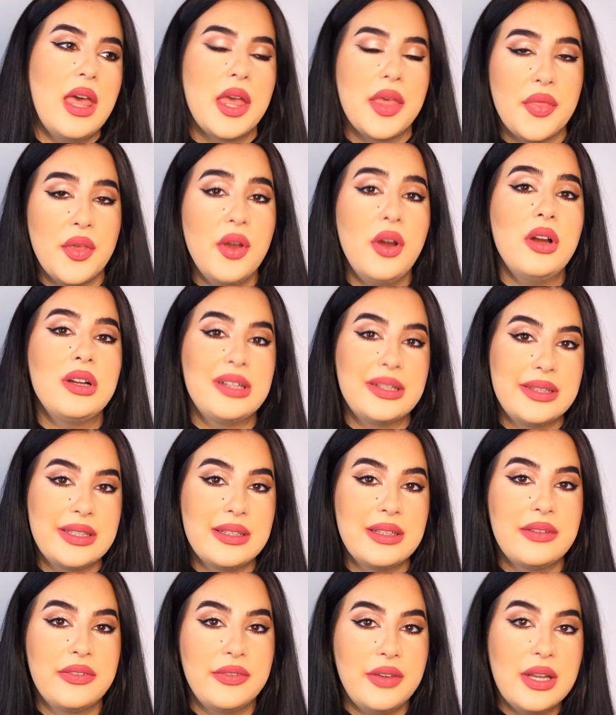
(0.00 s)
there
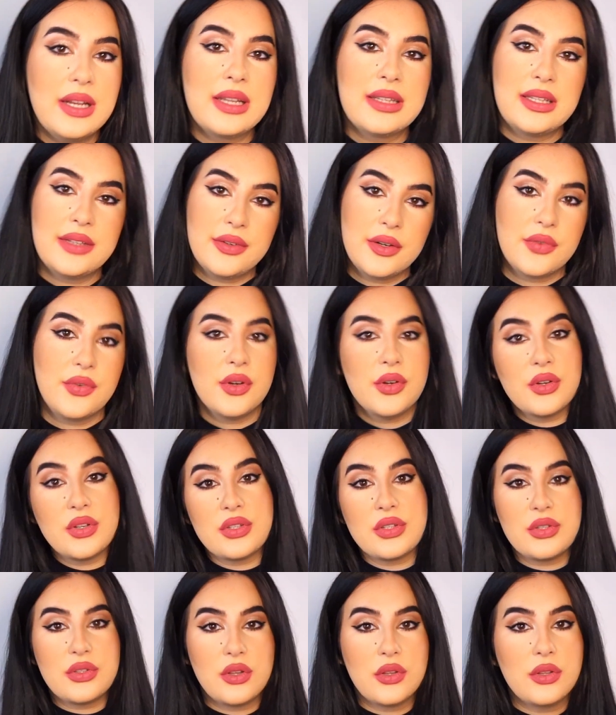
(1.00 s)
are fake Lattafa
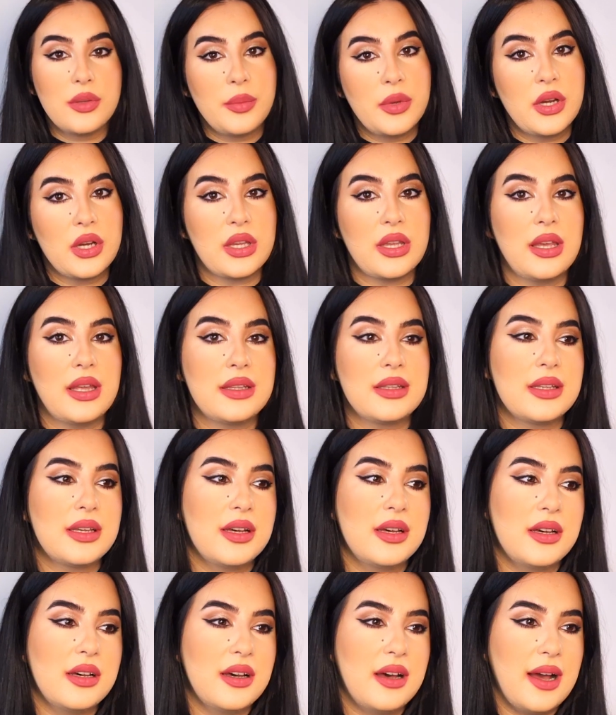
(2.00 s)
fragrances on the market.
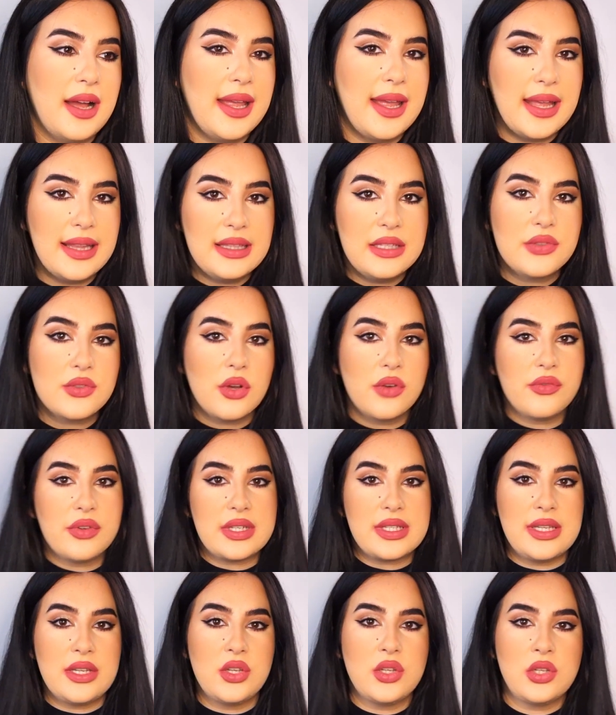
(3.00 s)
I had this
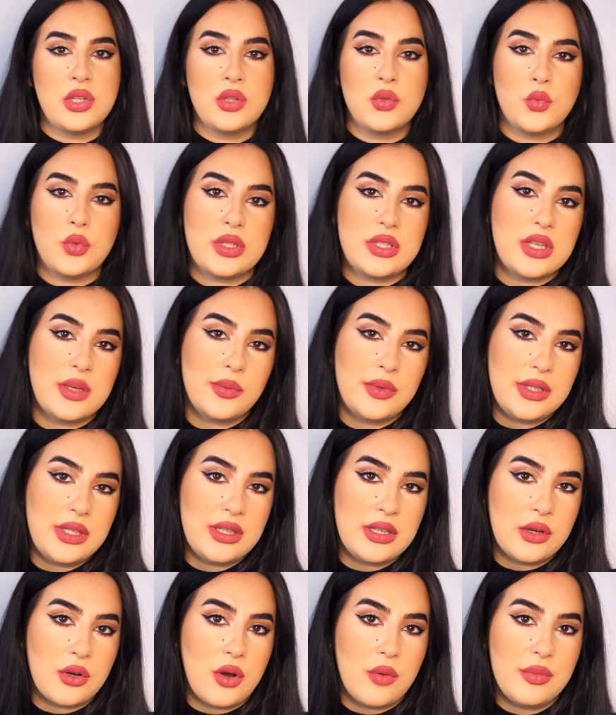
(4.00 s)
conversation with someone in
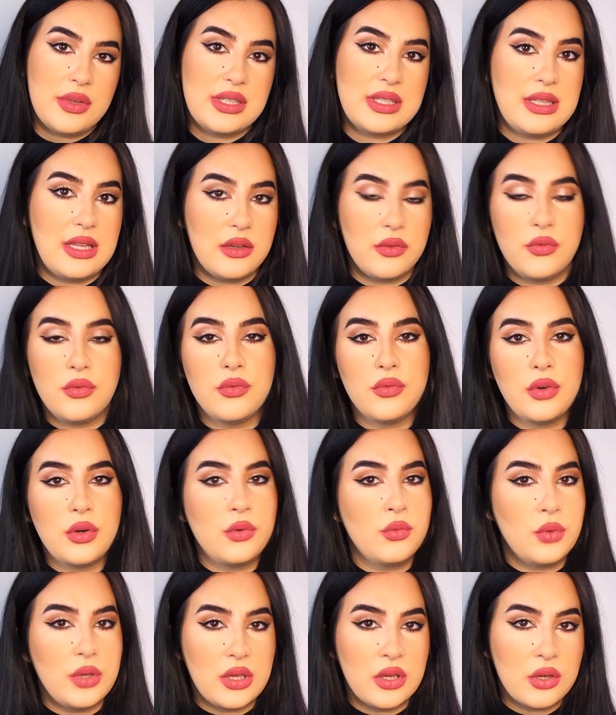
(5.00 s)
the comments like a
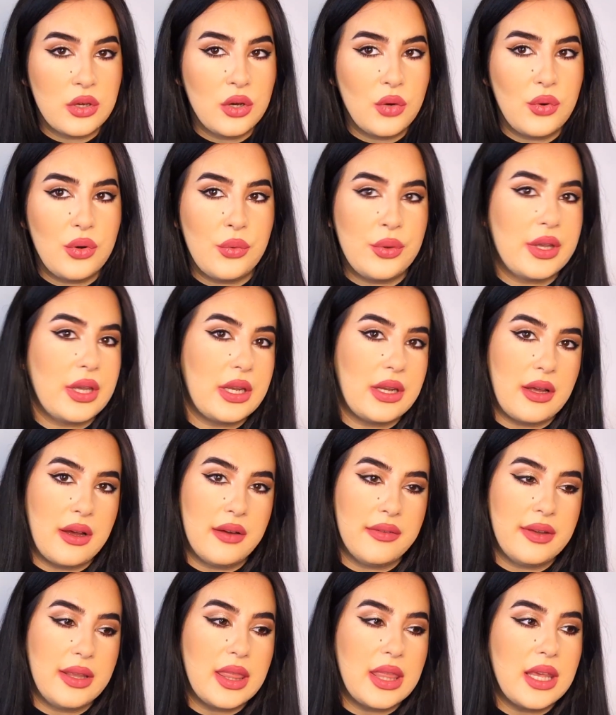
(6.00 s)
week ago, a week and a half I